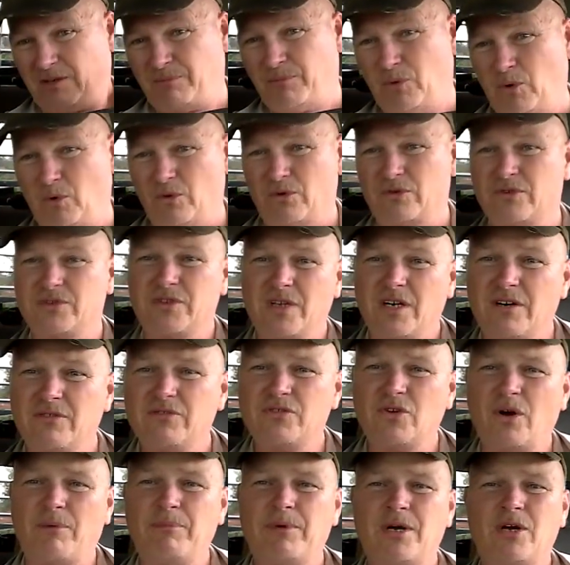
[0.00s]
up older stuff.
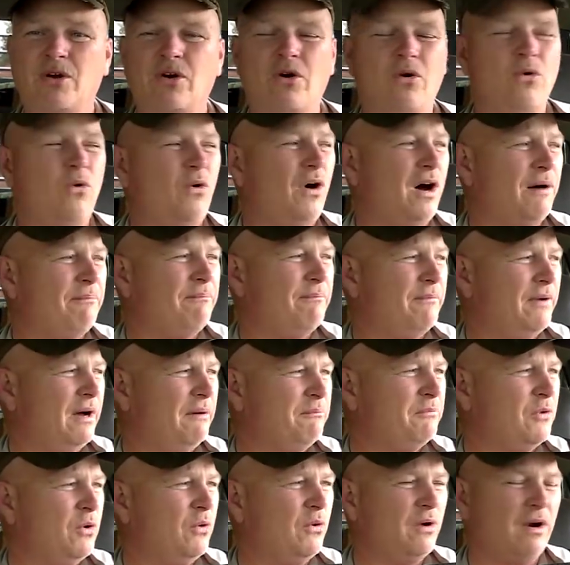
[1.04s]
So I'm gonna go up.
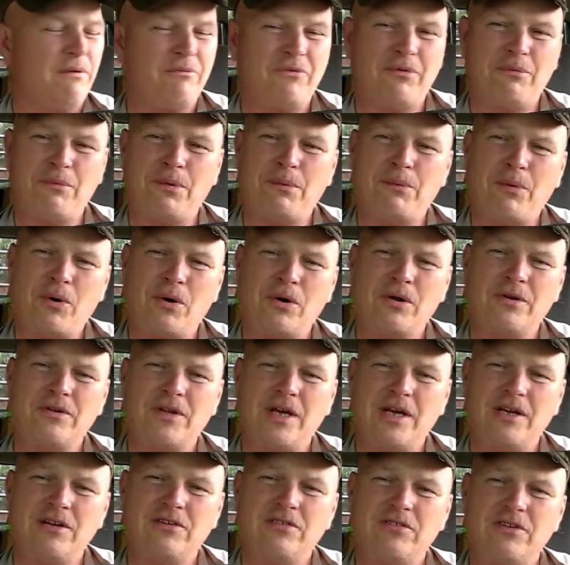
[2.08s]
I'm going up for Memorial
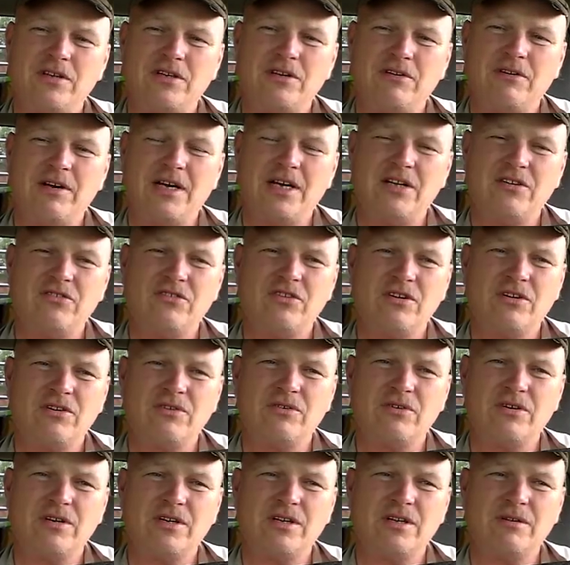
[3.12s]
Day to see the
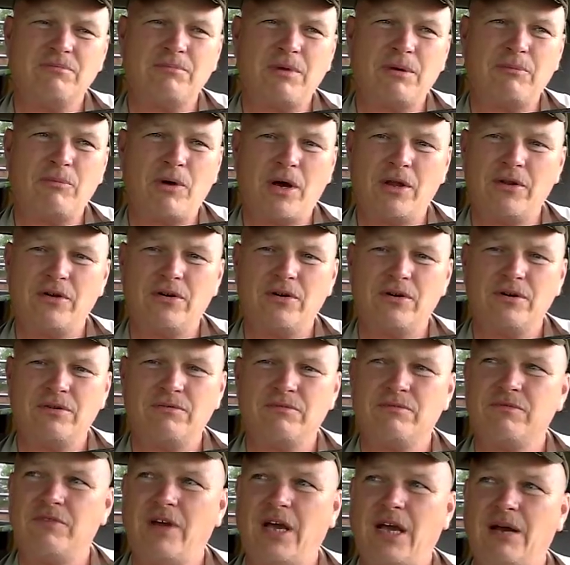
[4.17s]
grandchildren and my brother
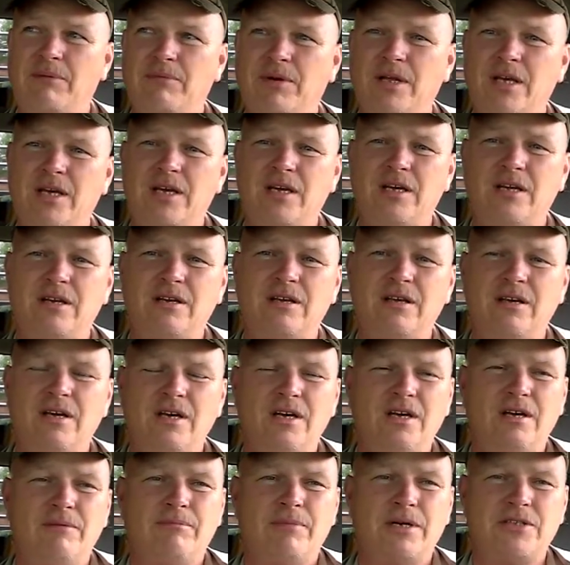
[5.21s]
and family and
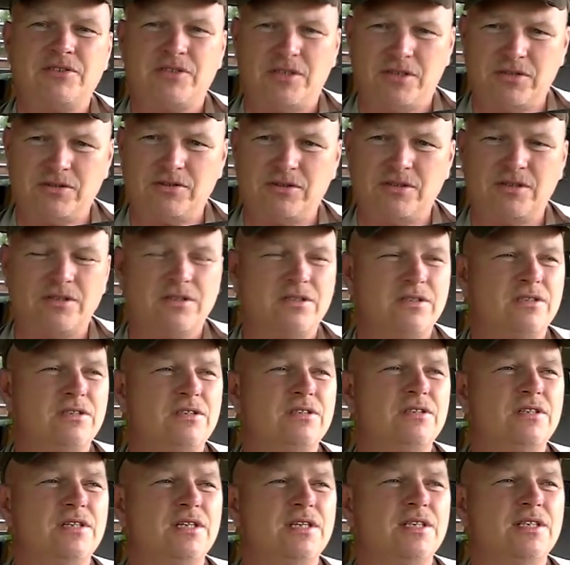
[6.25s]
my
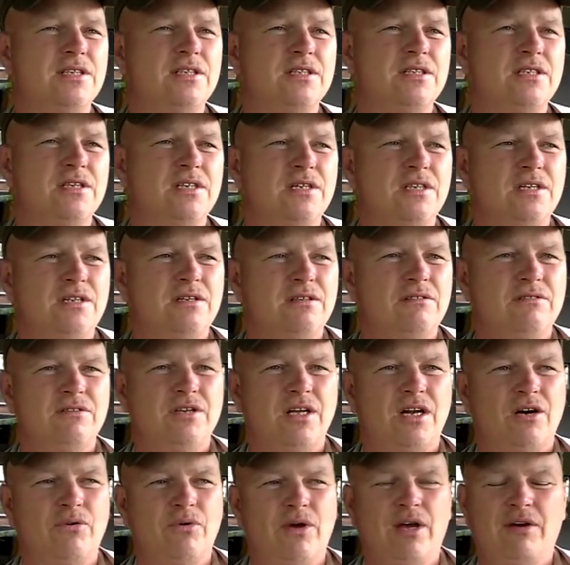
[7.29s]
sister, and you
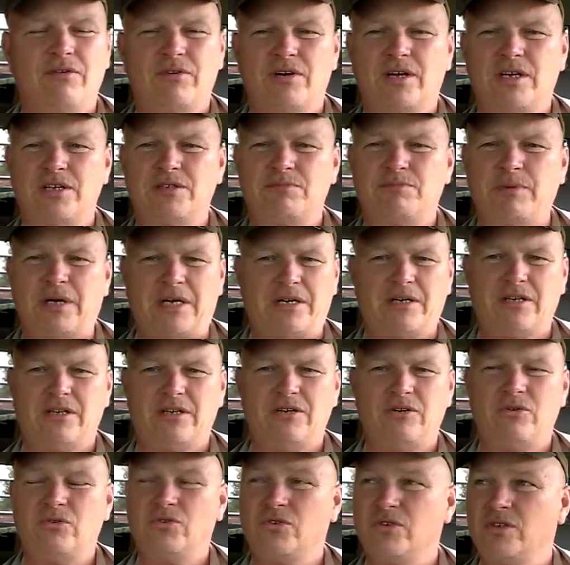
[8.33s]
know, we have a nice picnic
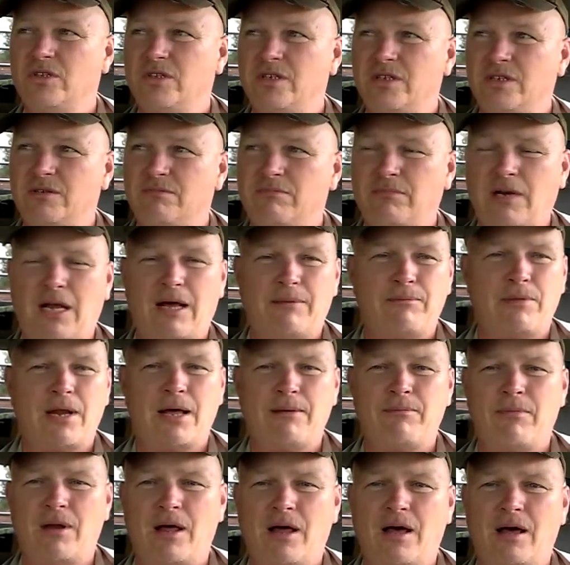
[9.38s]
usually, and blah blah
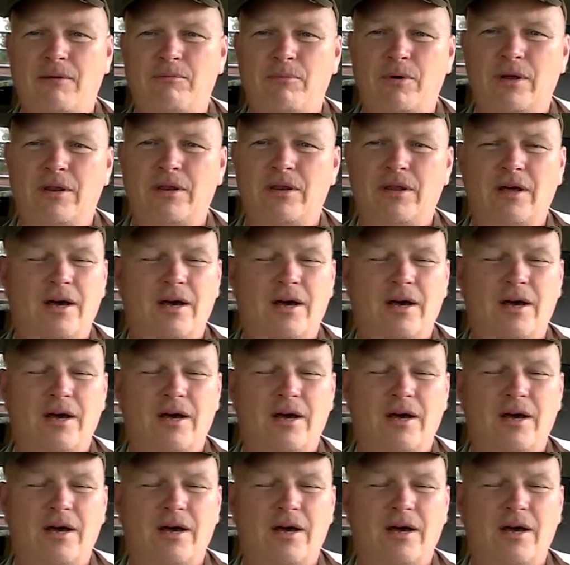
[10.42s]
blah. But